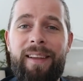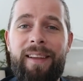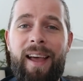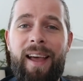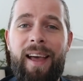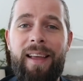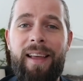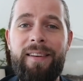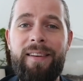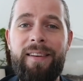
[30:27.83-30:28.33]

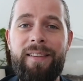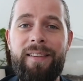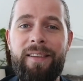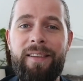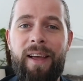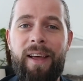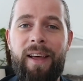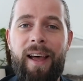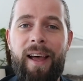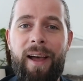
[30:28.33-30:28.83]
And
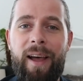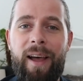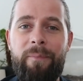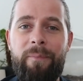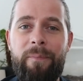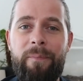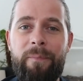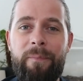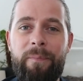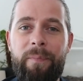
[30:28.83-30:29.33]

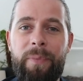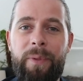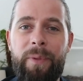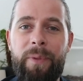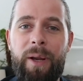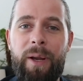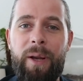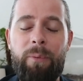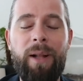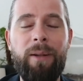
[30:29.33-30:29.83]

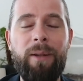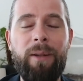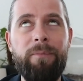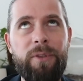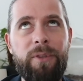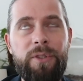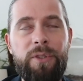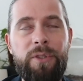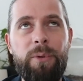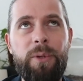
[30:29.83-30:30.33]

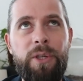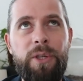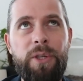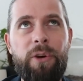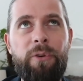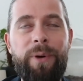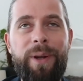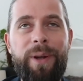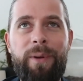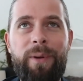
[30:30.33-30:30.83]
well, to a
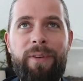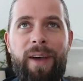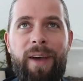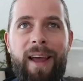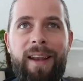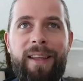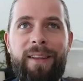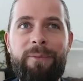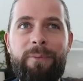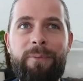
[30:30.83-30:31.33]
degree, we've
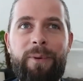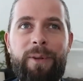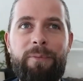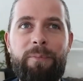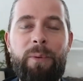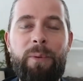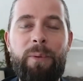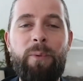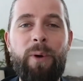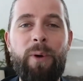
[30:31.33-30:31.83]
had it.
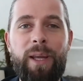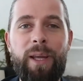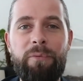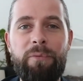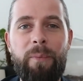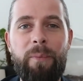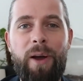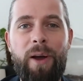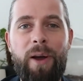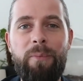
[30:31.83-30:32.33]
We've been working
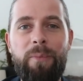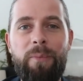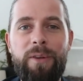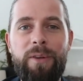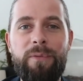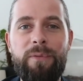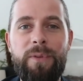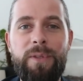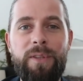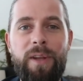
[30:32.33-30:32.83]
from home,
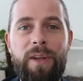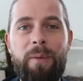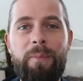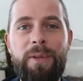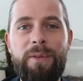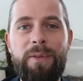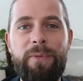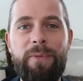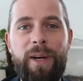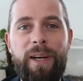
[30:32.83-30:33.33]
which for some
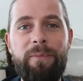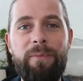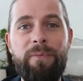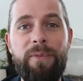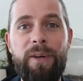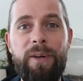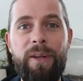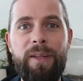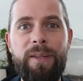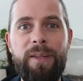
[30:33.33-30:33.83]
is freedom.
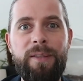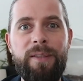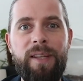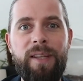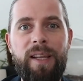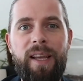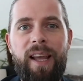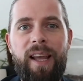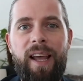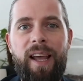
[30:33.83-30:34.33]
For
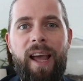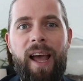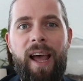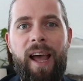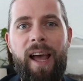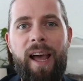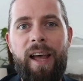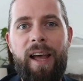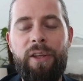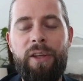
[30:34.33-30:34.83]
others,
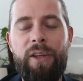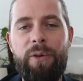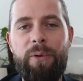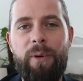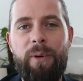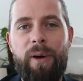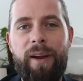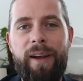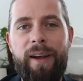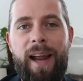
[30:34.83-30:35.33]

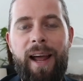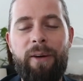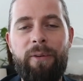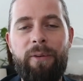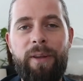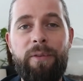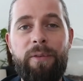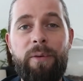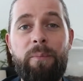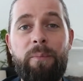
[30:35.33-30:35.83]
you are
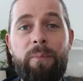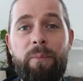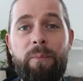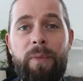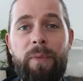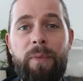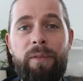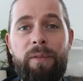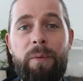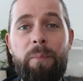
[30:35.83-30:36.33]
now even
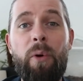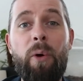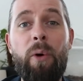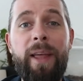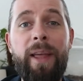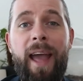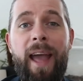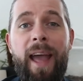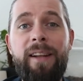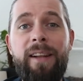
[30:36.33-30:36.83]

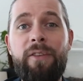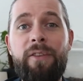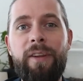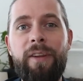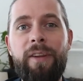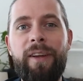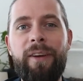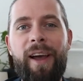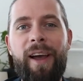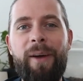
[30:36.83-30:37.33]
more
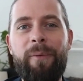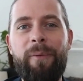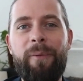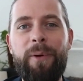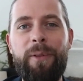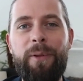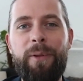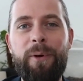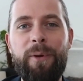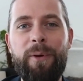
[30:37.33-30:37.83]
caged
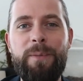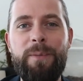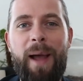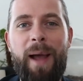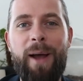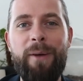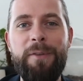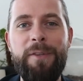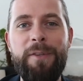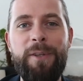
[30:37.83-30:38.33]
with your
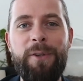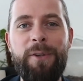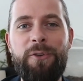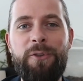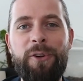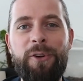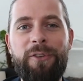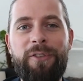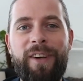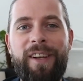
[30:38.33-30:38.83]
spouse and your
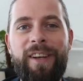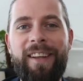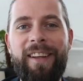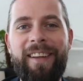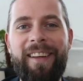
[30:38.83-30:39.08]
children.